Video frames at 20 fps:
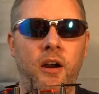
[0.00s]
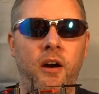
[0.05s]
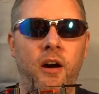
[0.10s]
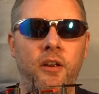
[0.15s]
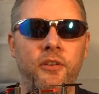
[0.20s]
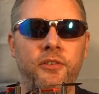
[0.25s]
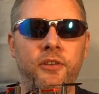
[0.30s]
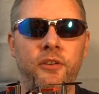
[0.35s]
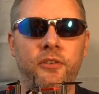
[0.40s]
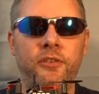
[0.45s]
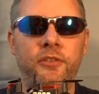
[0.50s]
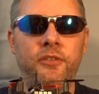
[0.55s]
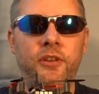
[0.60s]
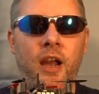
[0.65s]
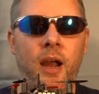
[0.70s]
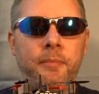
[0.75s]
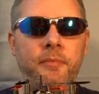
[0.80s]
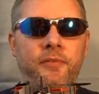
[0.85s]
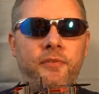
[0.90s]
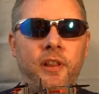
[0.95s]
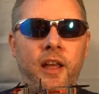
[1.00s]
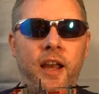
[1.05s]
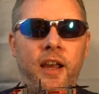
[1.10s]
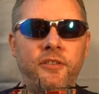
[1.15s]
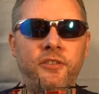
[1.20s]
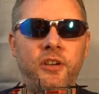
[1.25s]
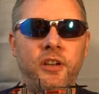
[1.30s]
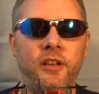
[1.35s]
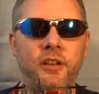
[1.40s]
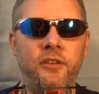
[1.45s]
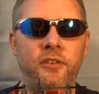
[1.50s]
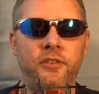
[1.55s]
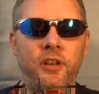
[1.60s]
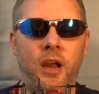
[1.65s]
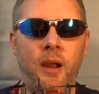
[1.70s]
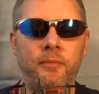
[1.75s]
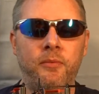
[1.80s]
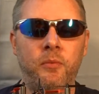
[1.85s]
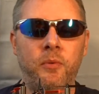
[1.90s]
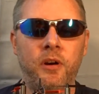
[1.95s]
also stopped flashing and
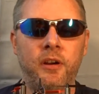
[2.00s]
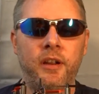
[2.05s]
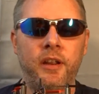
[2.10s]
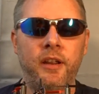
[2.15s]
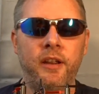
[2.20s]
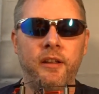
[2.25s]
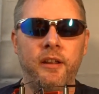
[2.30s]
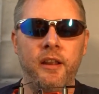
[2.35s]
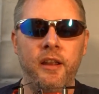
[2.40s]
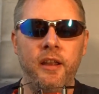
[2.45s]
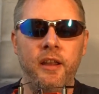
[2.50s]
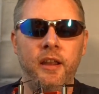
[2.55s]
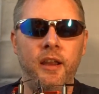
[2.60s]
stopped working.